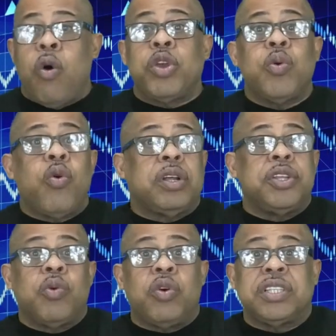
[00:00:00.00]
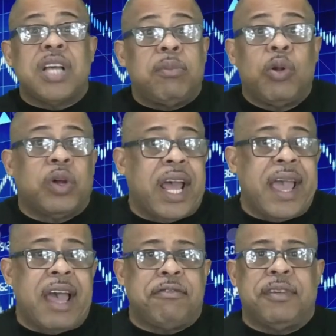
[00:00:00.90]
Or you want to you want to double what I
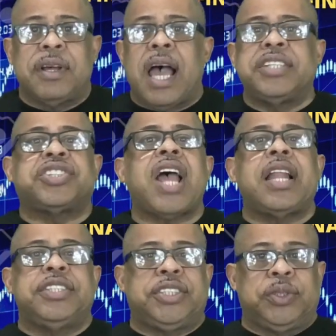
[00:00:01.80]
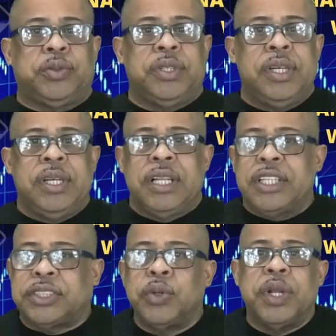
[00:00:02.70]
have. I challenge you.
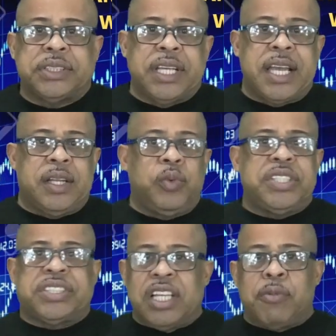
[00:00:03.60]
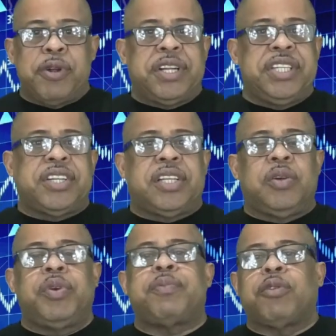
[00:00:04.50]
Let's do this together. We celebrate each
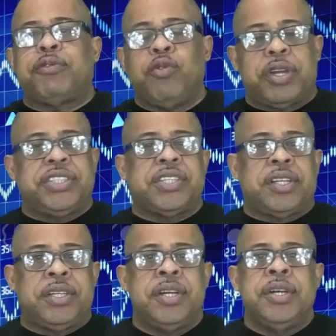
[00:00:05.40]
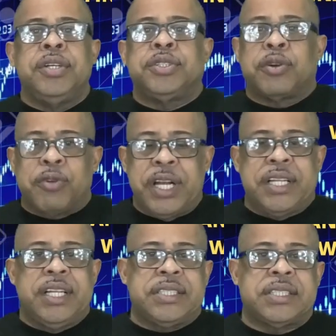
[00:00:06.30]
other. We provoke each other to
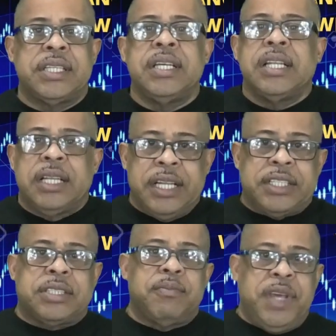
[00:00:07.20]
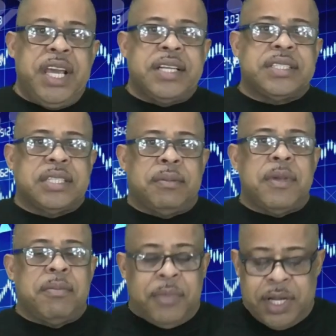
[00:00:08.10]
greatness. Let's make
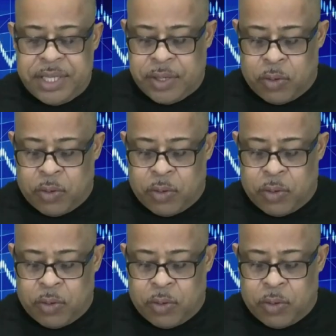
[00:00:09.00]
some money.